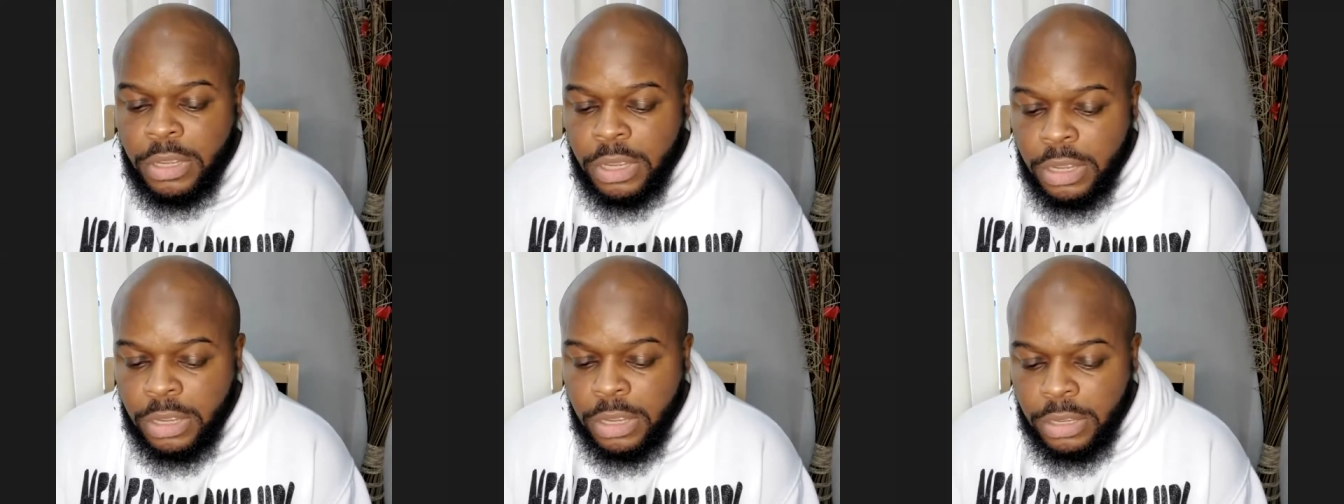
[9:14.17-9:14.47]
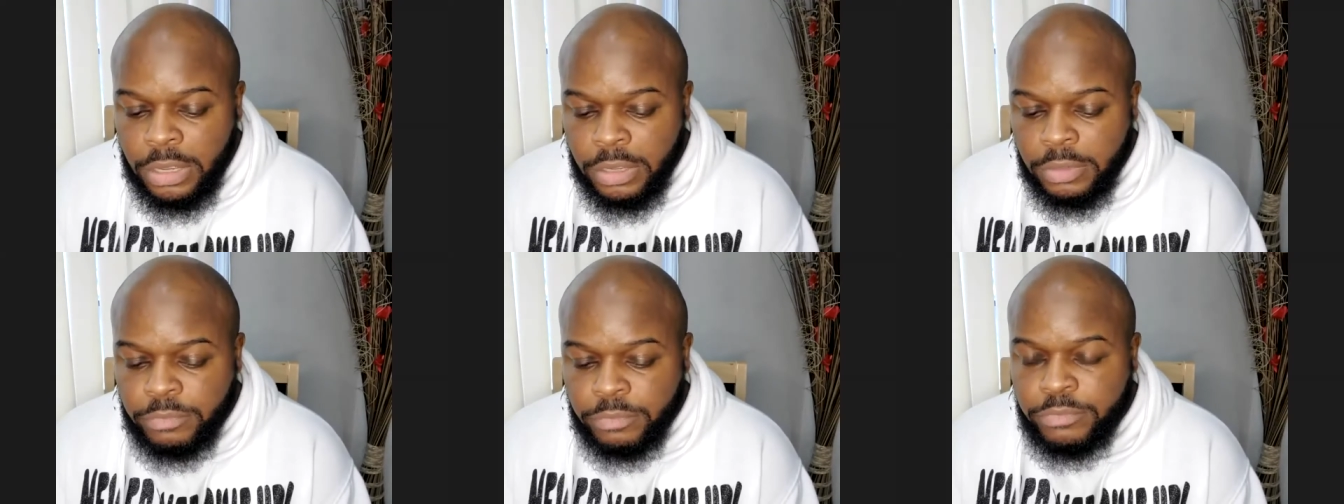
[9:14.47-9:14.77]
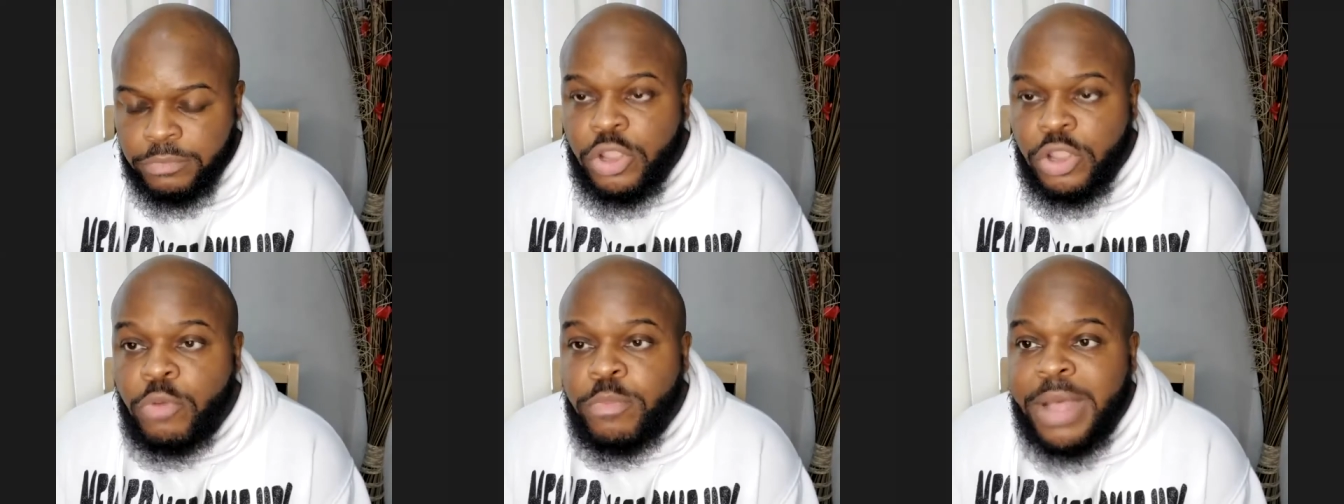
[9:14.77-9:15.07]
um,
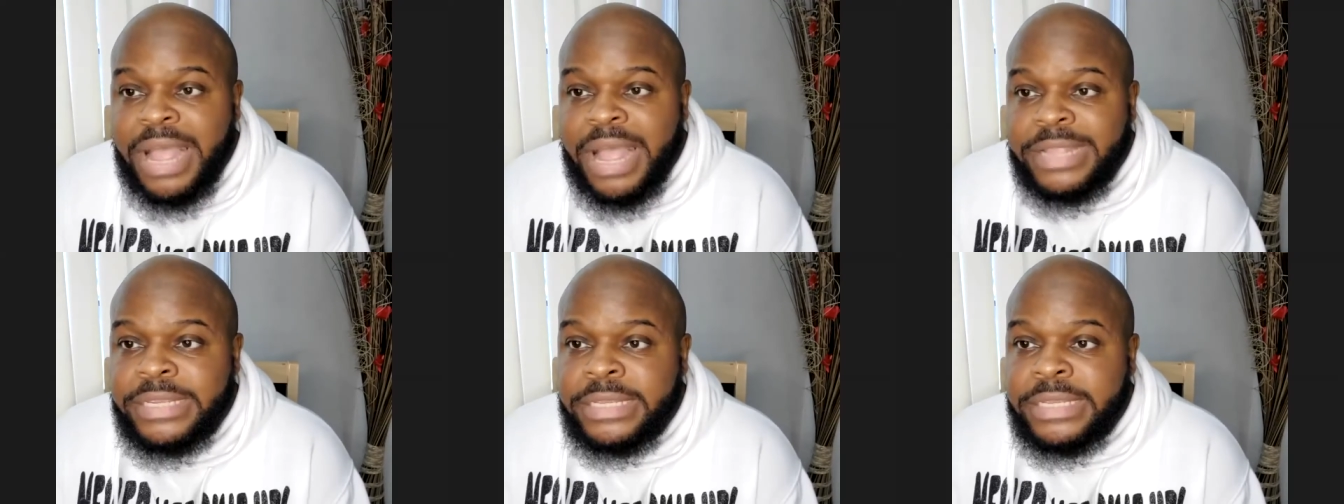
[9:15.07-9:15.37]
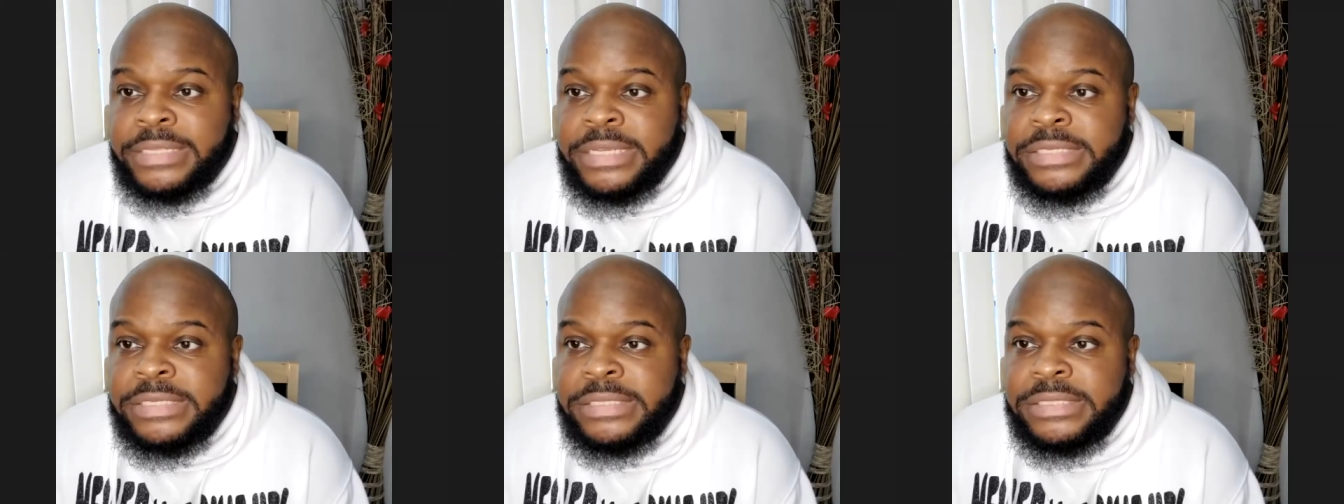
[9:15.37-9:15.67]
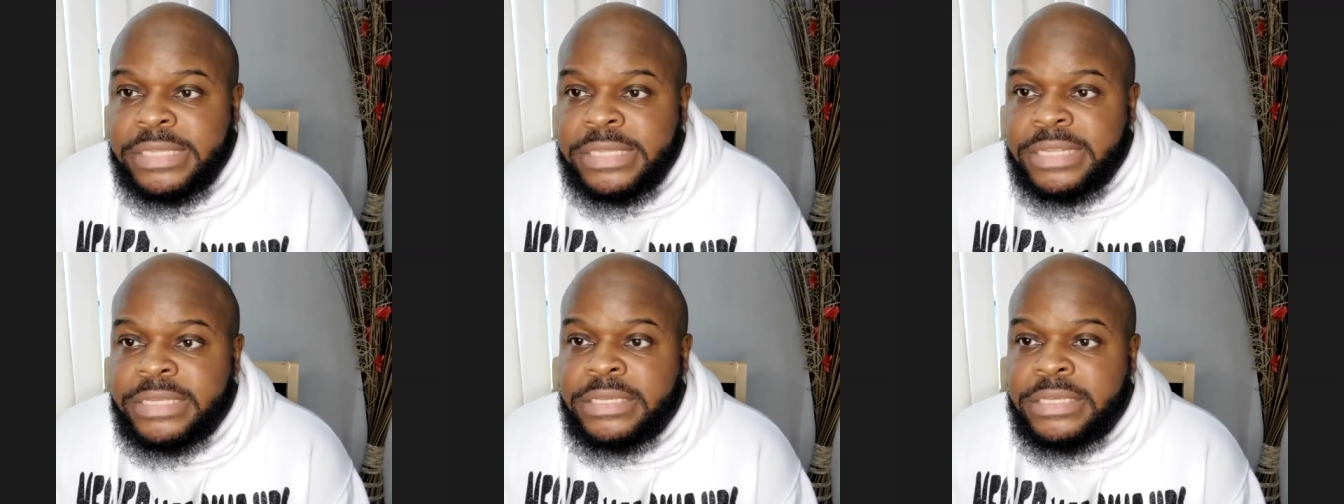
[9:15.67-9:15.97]
nobody in this
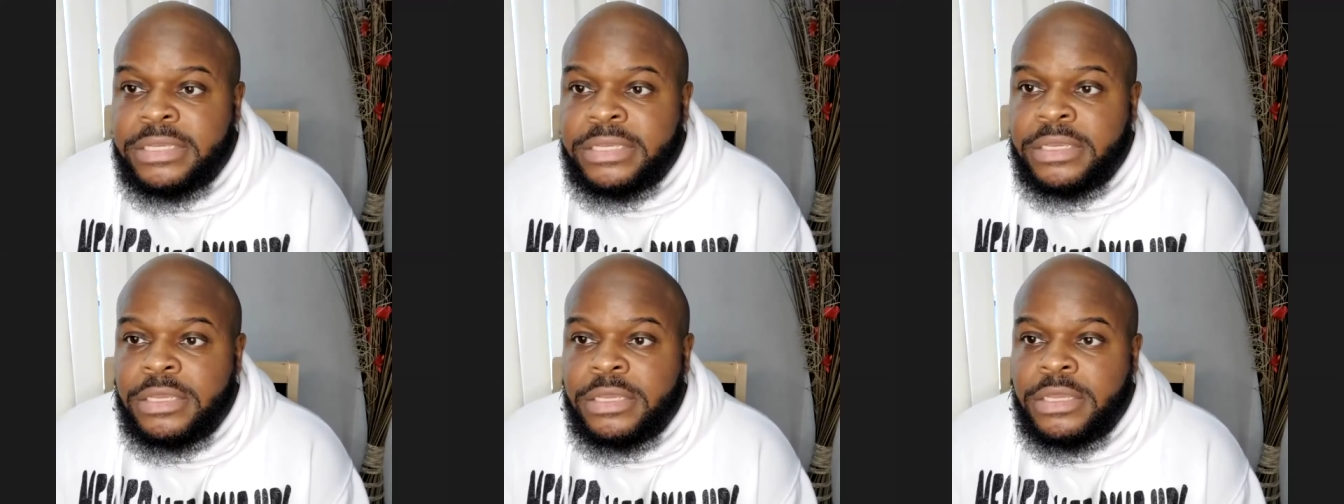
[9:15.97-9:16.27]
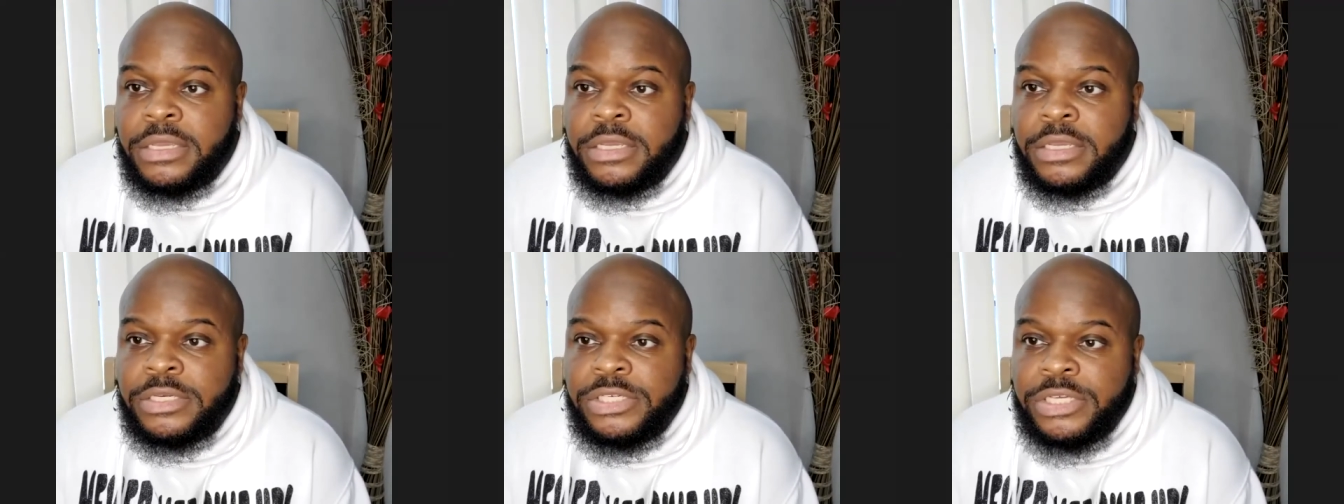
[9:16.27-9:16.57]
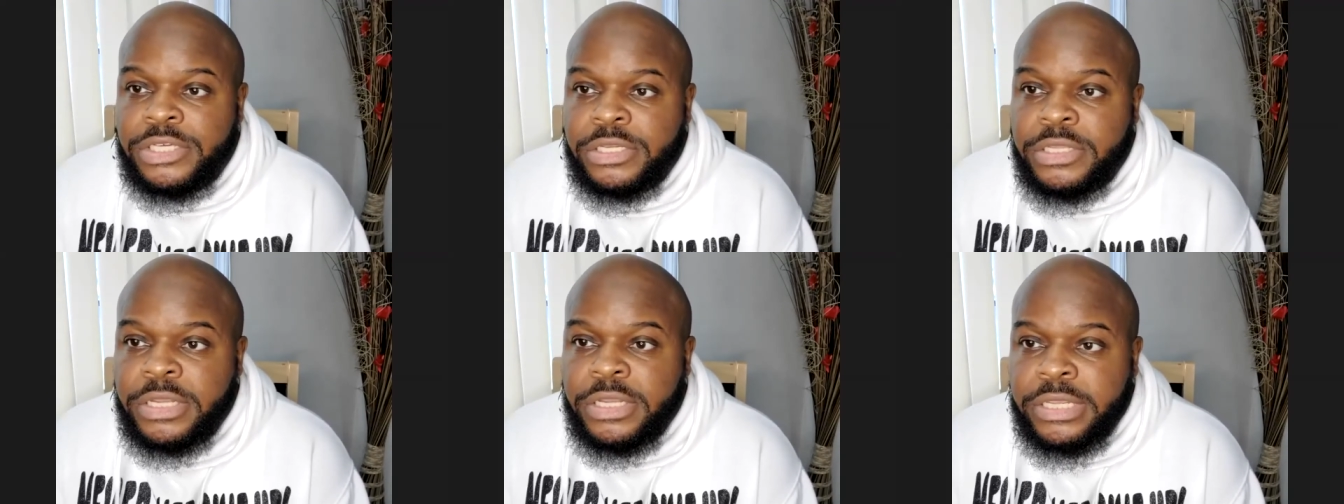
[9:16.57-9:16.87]
city
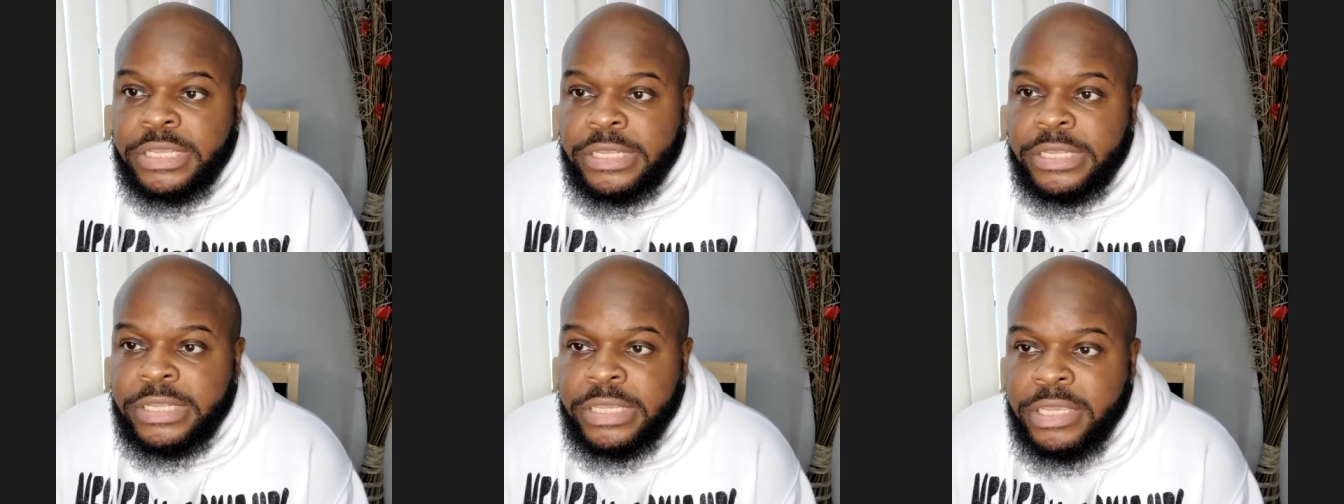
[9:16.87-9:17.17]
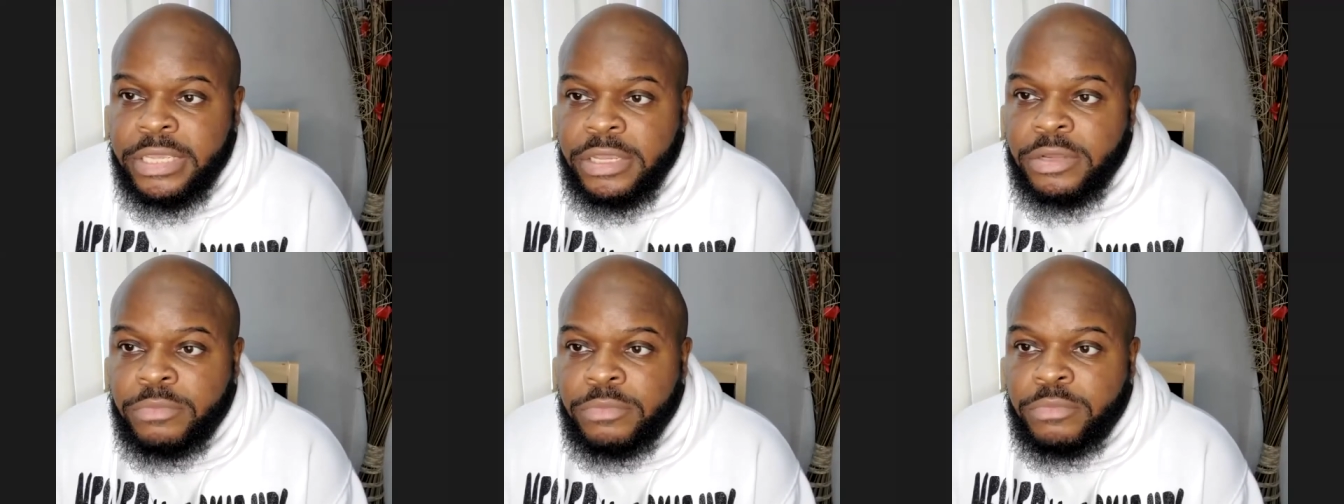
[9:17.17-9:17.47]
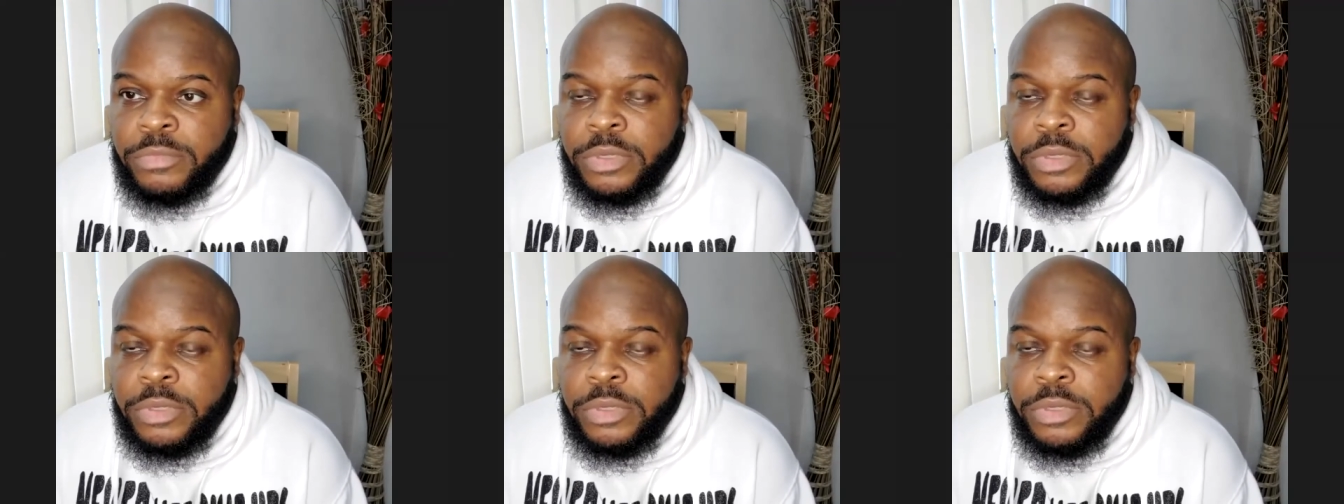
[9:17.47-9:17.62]
should look at him